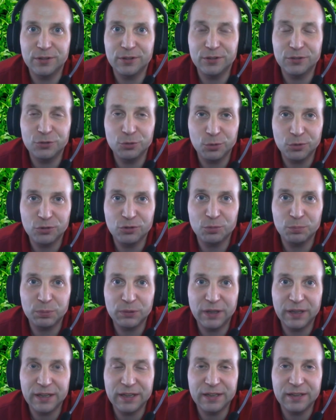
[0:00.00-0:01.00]
to
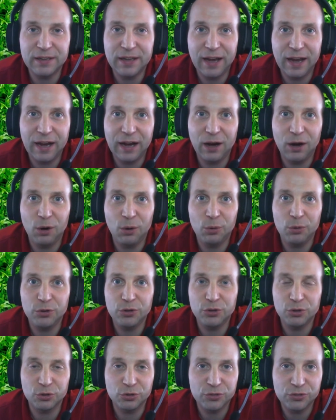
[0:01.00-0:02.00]
explain how
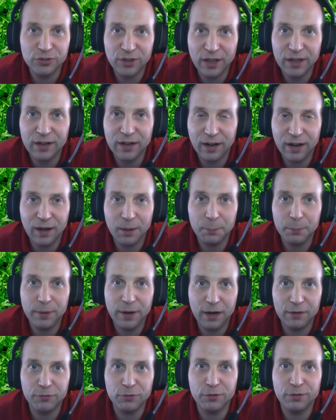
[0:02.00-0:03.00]
you'll set up
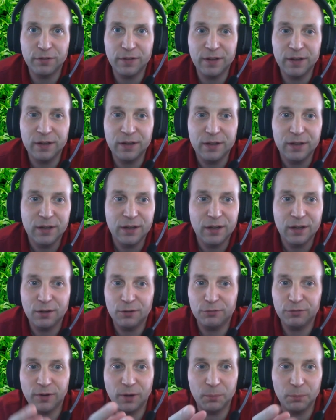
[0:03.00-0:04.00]
everything
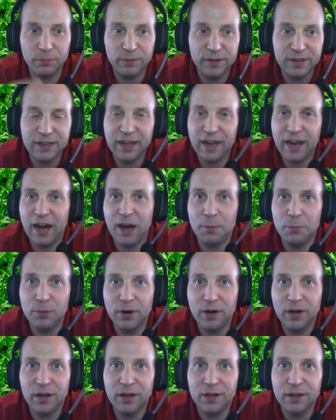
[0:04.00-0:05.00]
from the
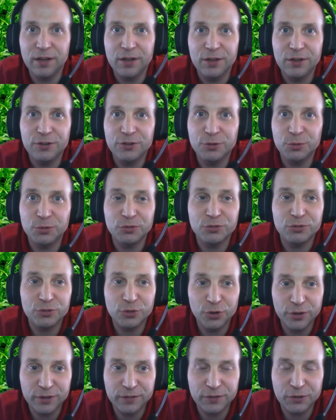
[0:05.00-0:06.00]
camera to
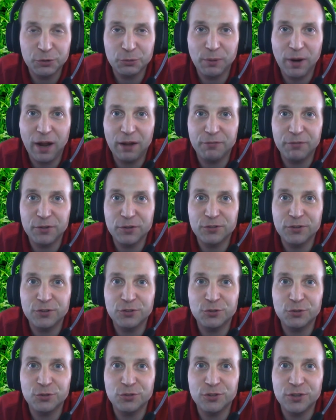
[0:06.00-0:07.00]
inserting the graphics
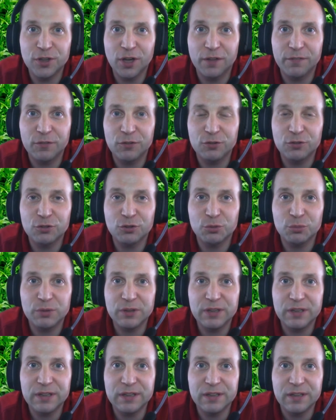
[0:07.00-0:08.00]
that you see on the
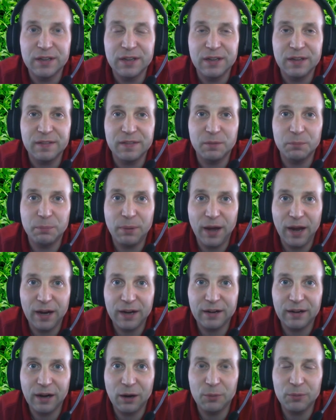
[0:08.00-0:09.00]
screen, the
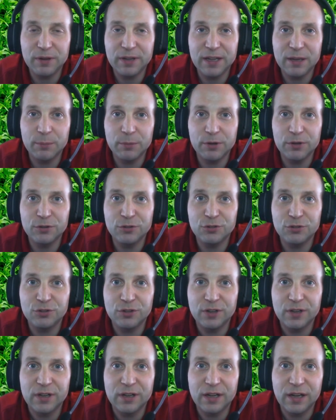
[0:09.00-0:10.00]
background
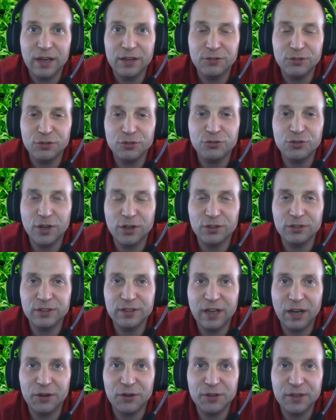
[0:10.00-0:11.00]
image, and just
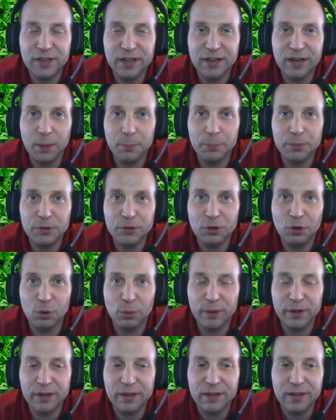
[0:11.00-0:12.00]
generally how to get up and
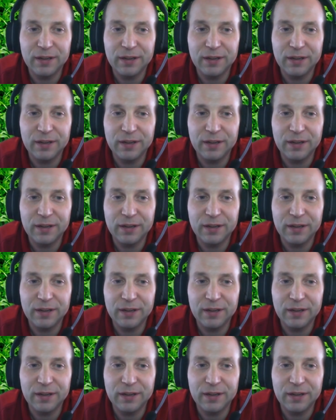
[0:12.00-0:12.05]
going